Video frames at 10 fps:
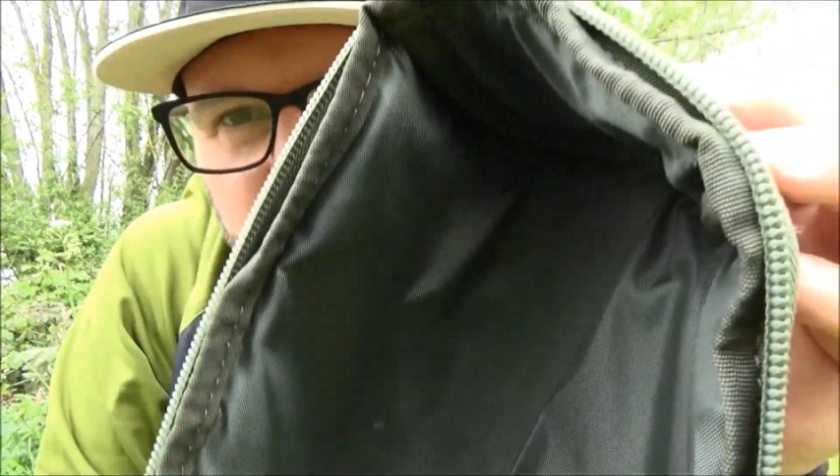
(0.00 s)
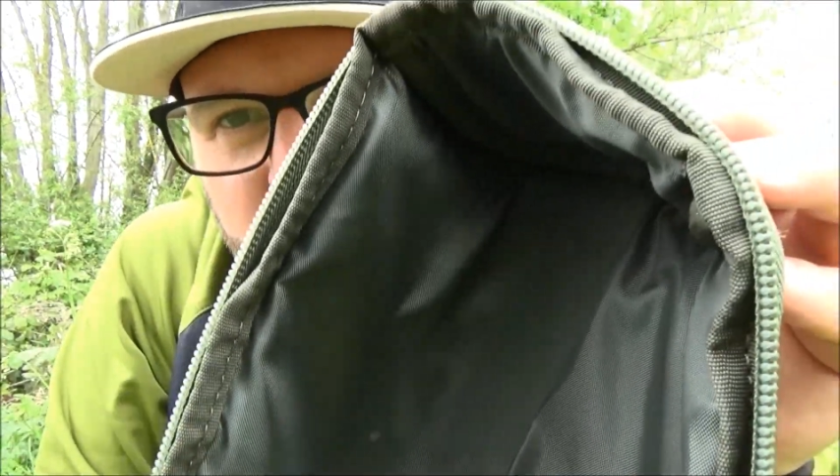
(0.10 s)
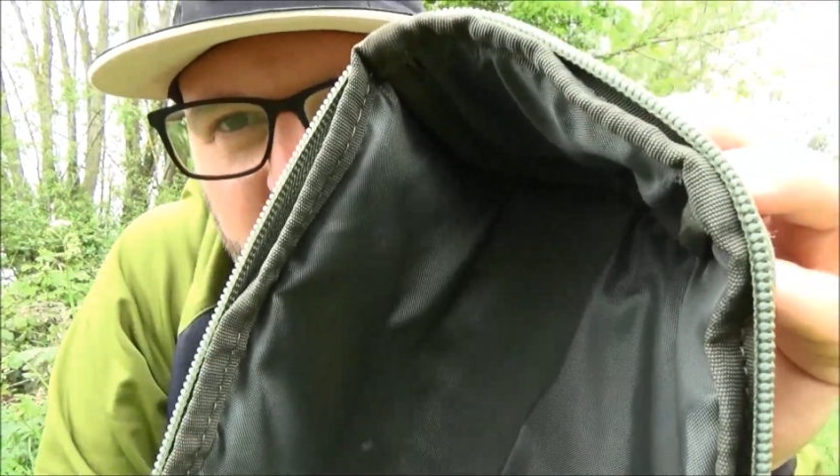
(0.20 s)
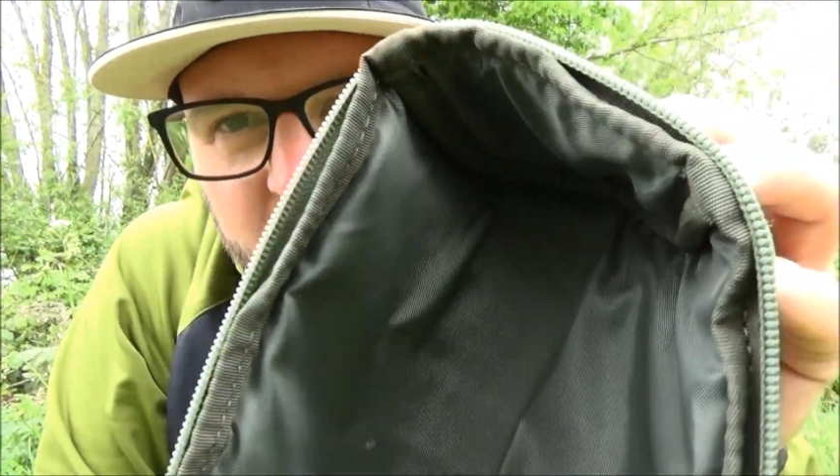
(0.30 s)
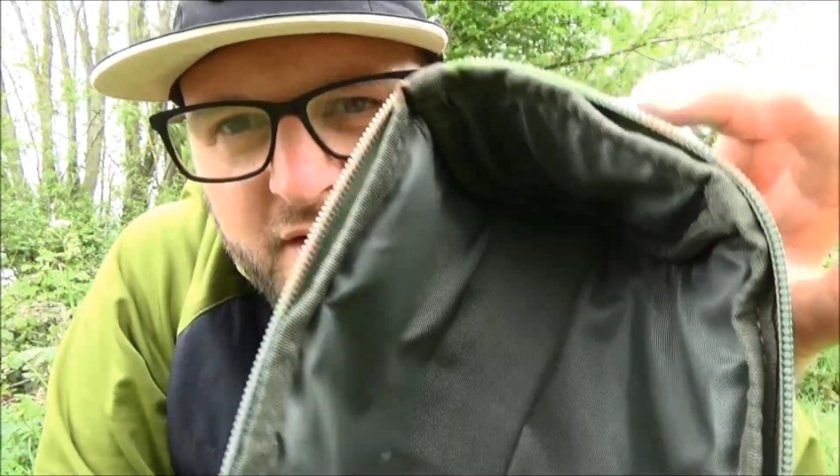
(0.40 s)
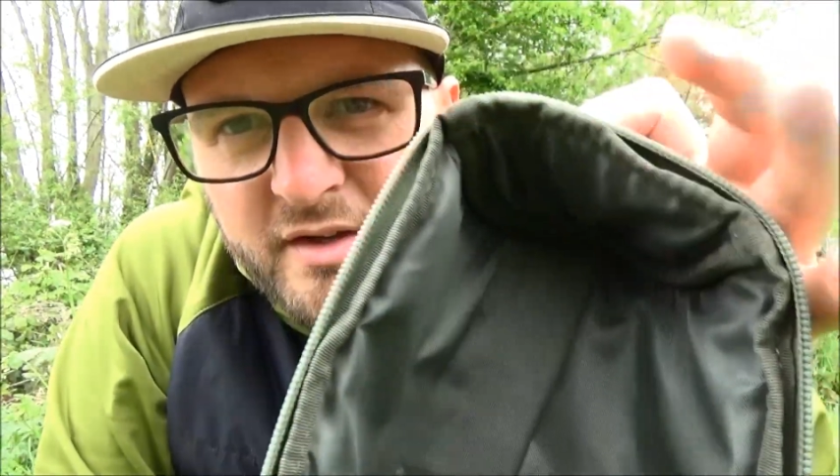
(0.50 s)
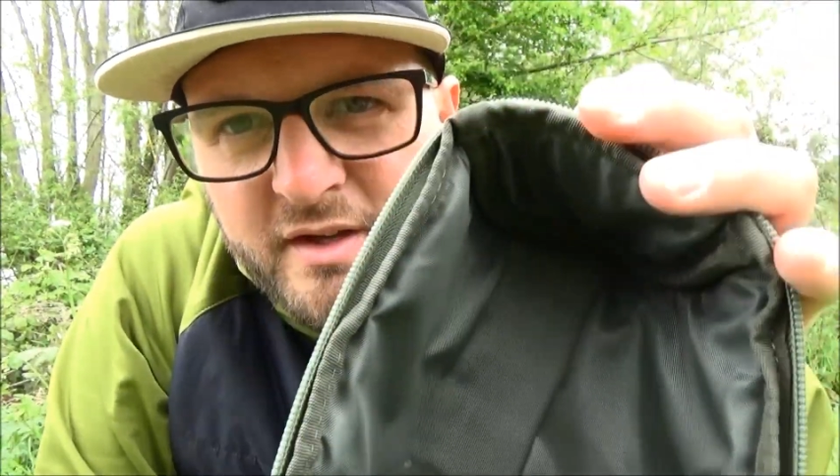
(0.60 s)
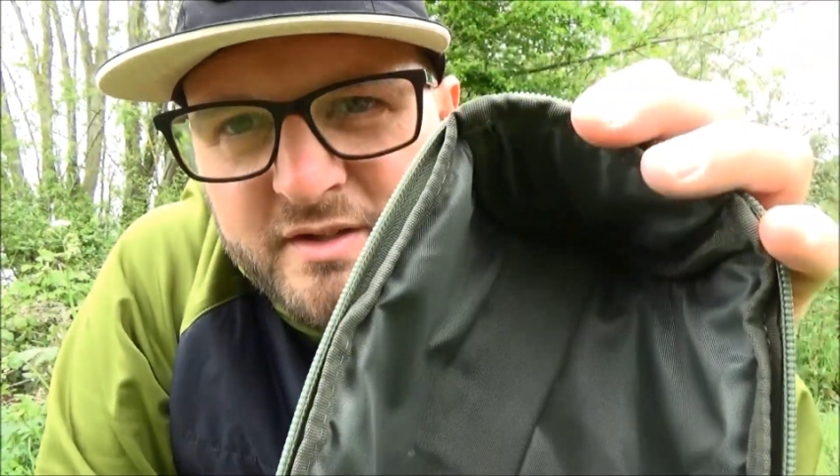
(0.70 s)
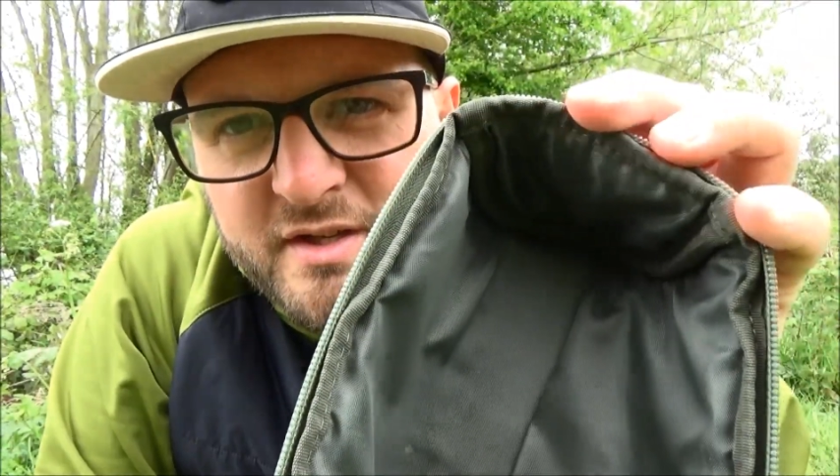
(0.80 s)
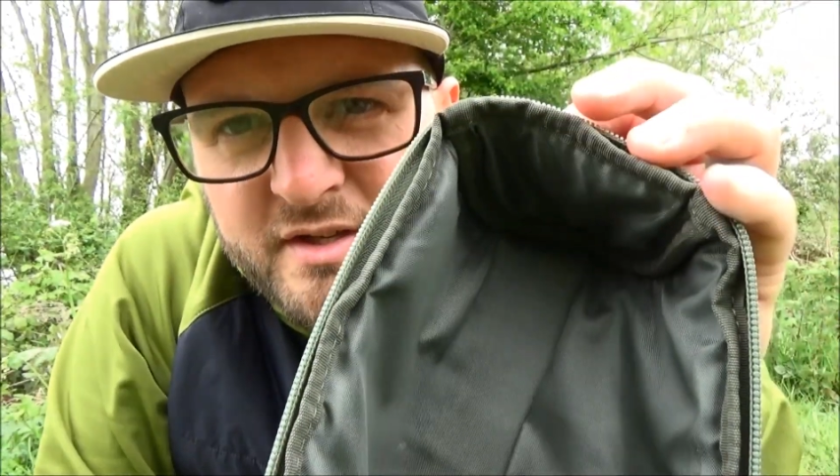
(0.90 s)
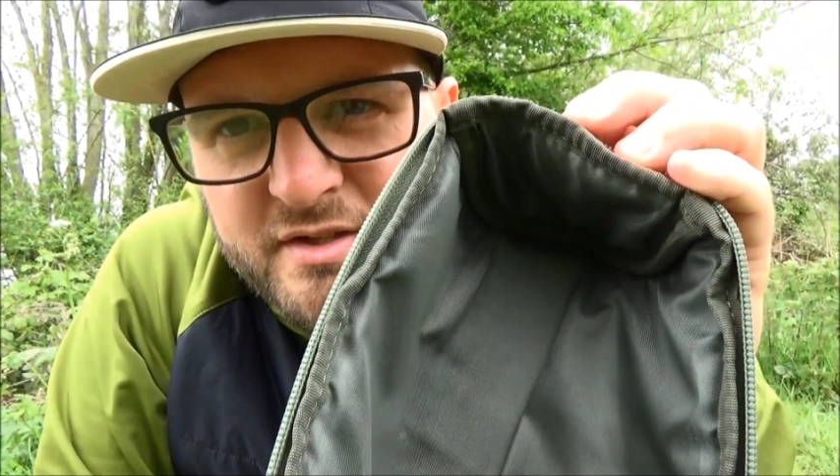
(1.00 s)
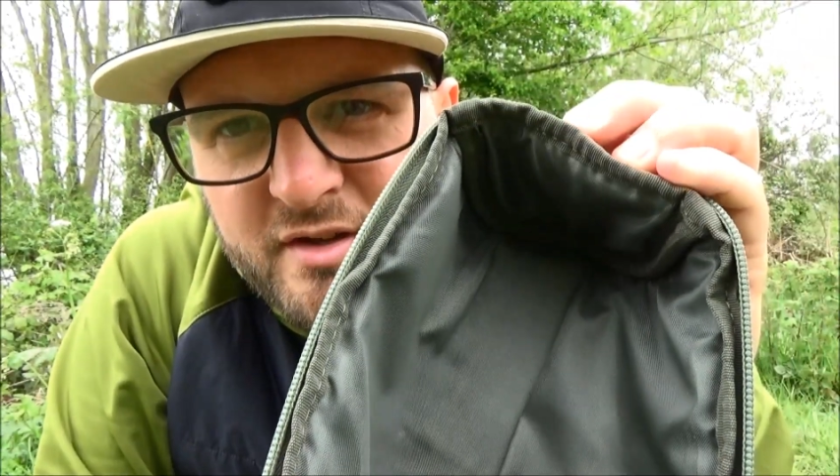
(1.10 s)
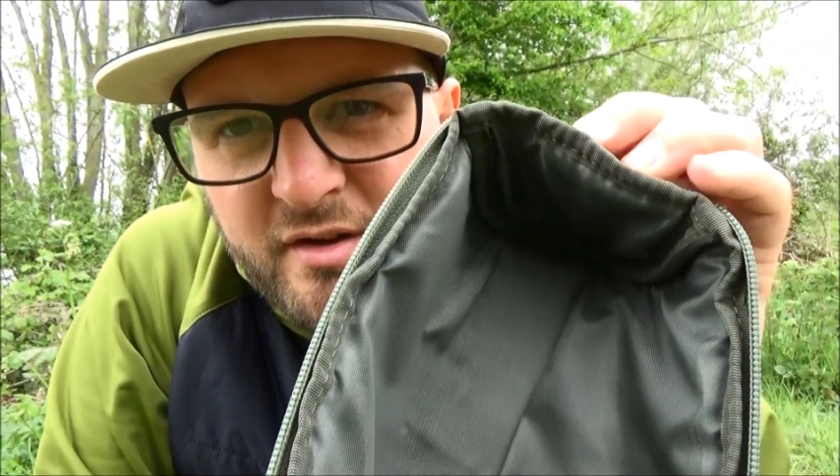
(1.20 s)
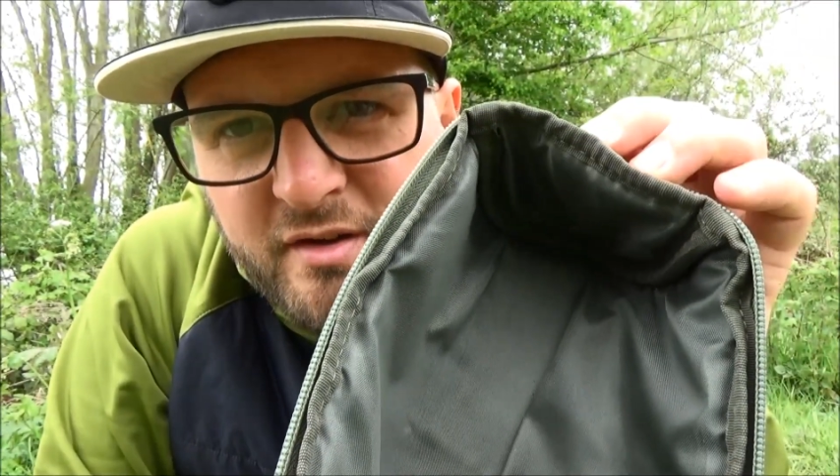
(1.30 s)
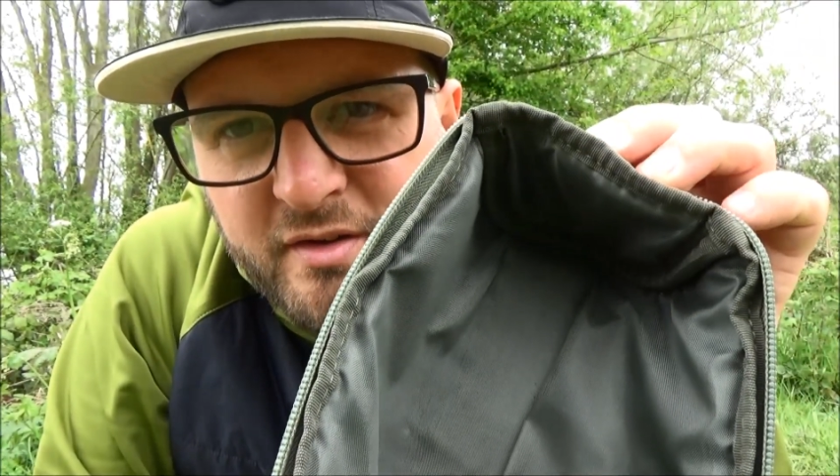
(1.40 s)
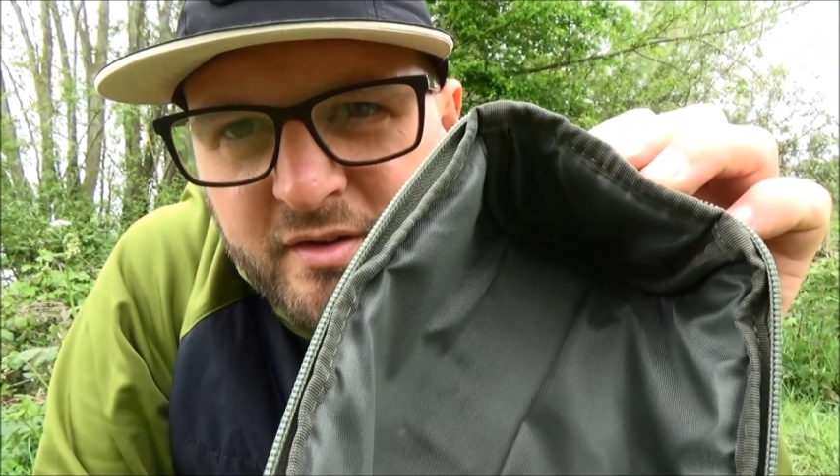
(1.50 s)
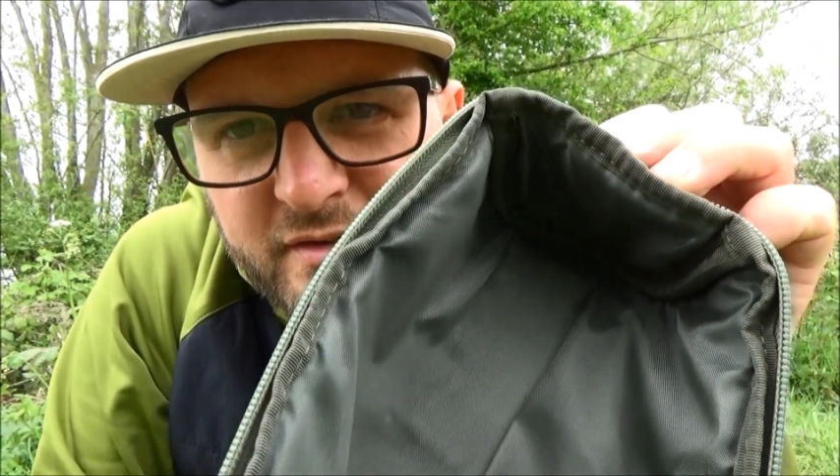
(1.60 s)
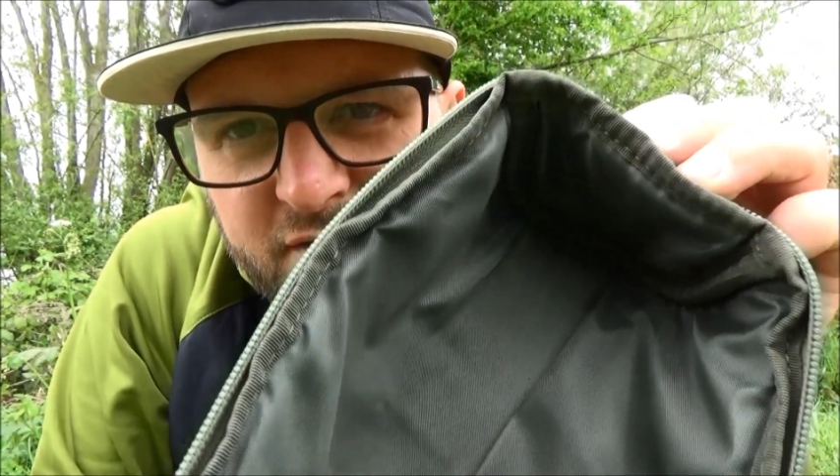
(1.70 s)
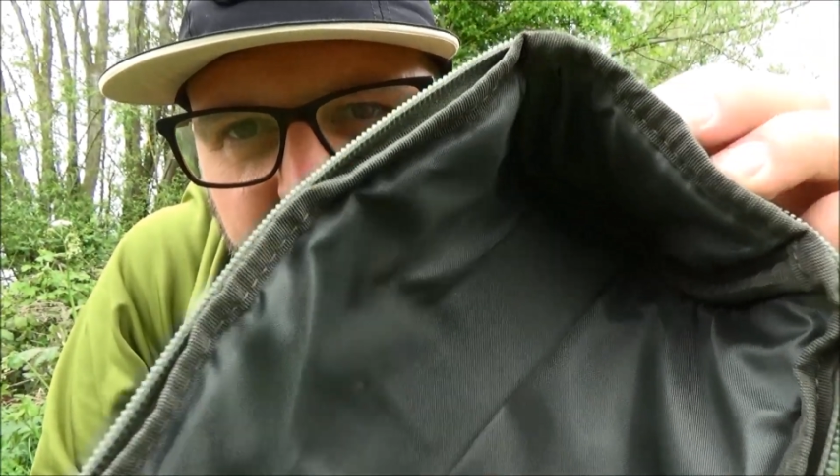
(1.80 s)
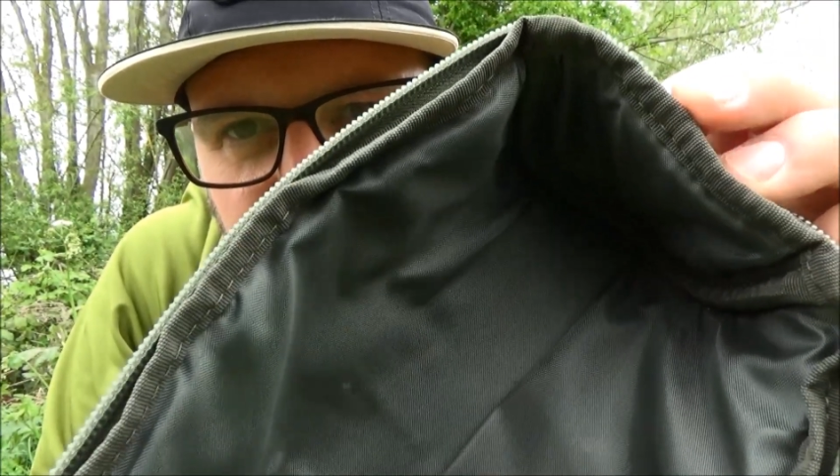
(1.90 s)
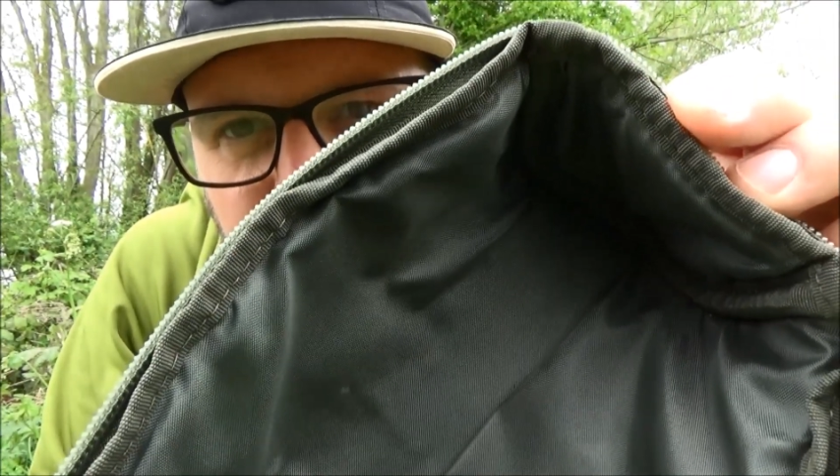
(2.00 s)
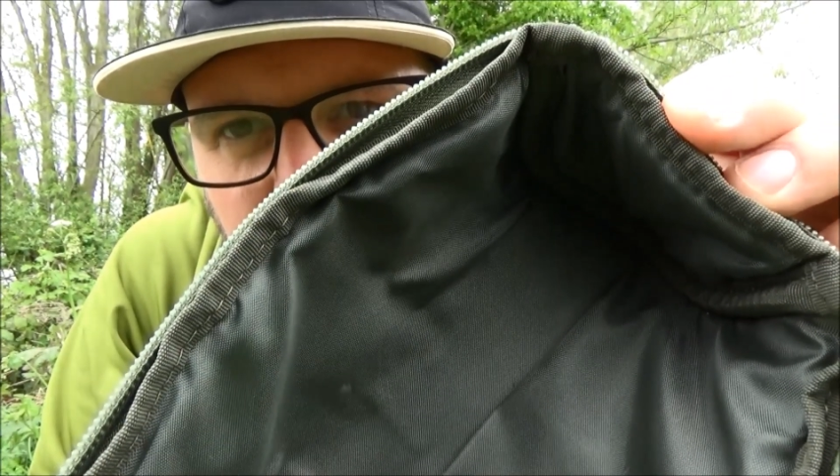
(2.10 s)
it is sort of